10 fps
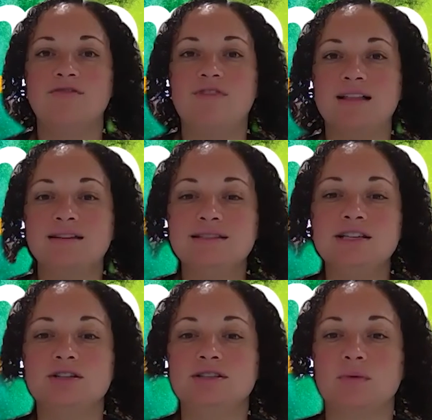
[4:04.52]

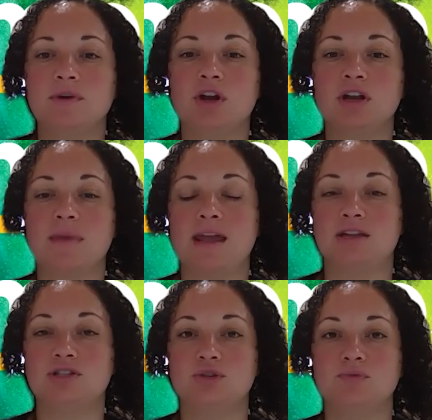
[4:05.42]
Volunteers that we couldn't make
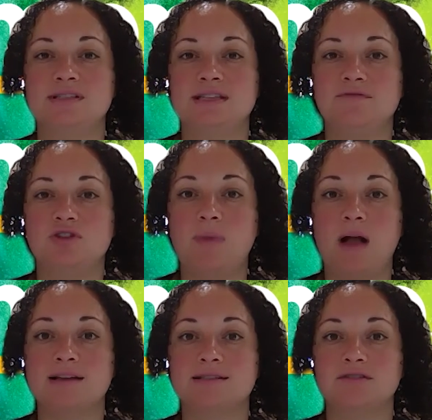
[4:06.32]
it to received their
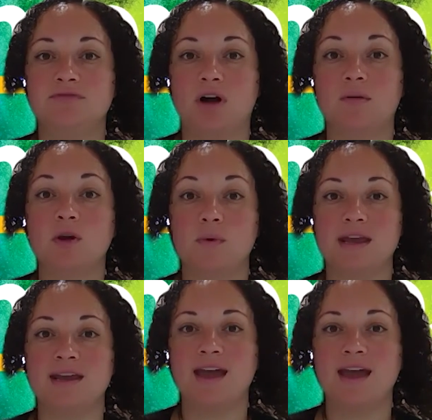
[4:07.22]
pies the following week